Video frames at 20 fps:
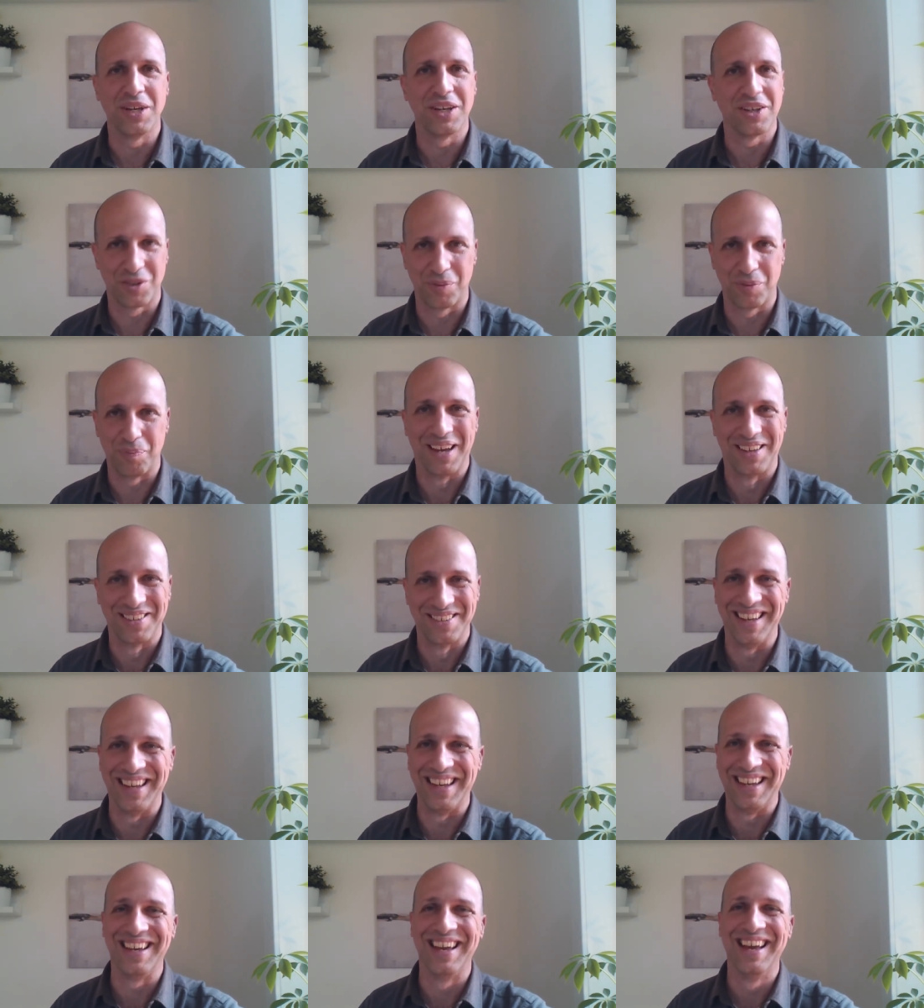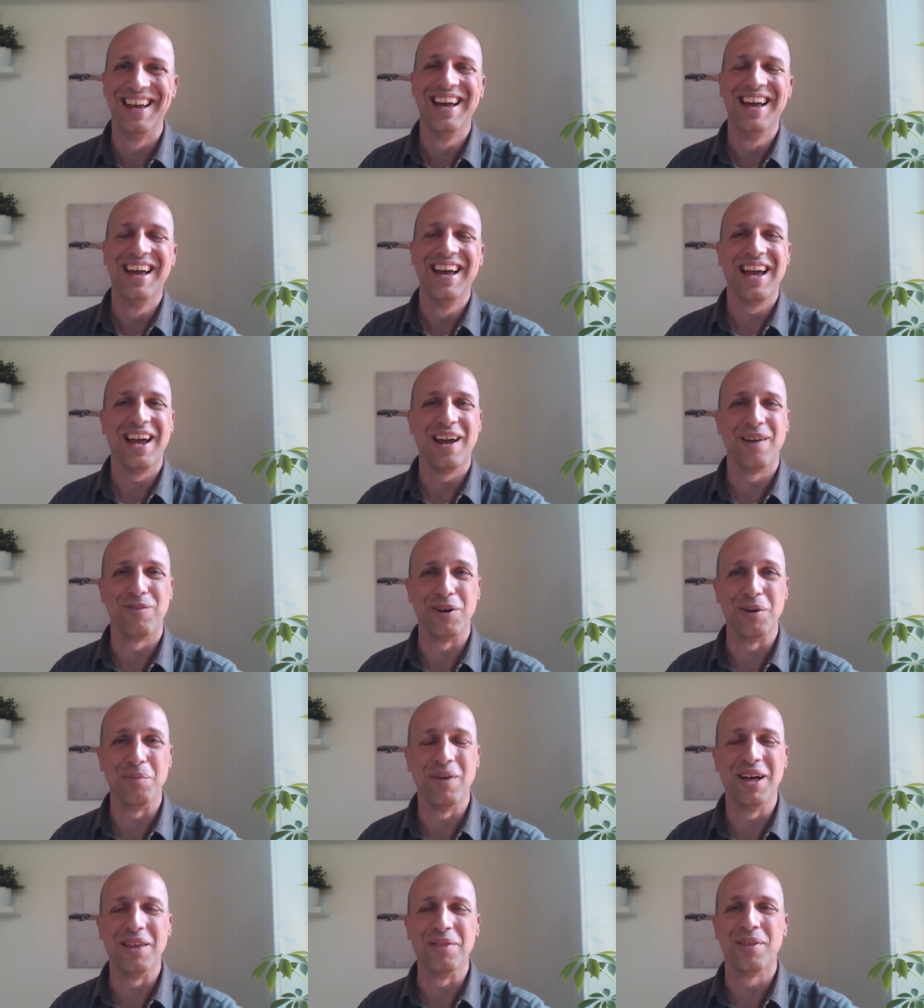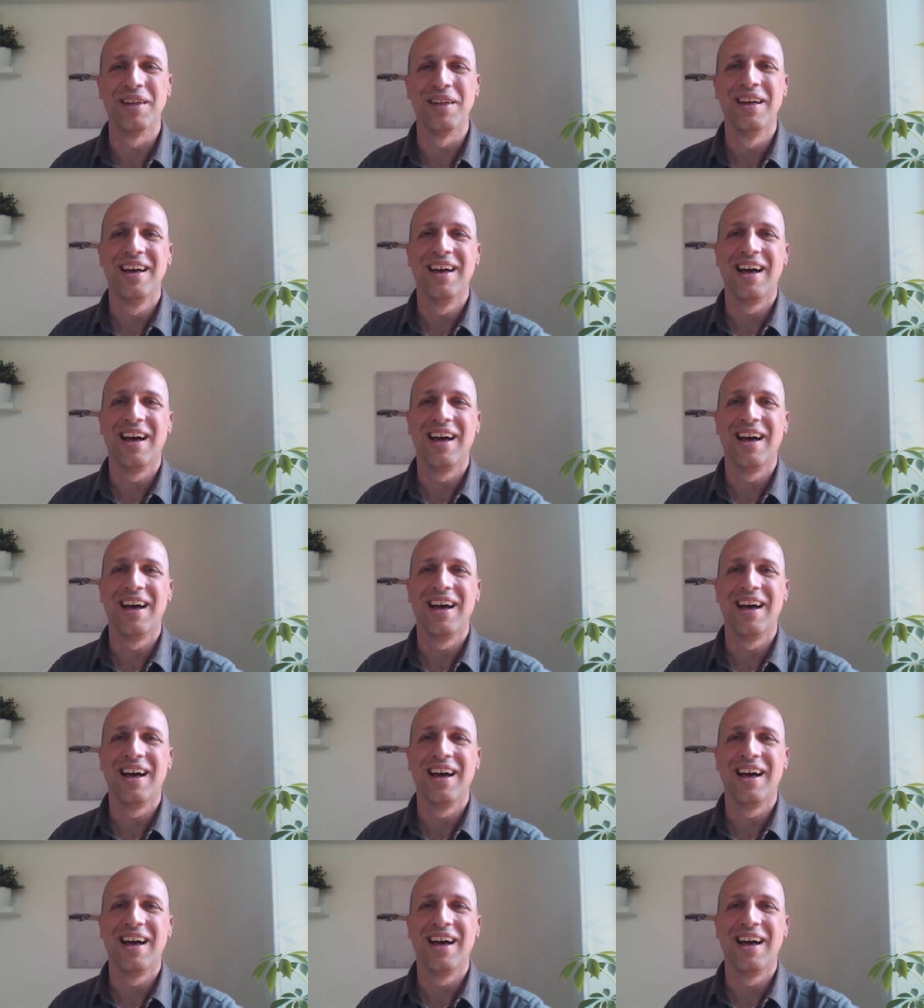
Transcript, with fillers: expecting every month?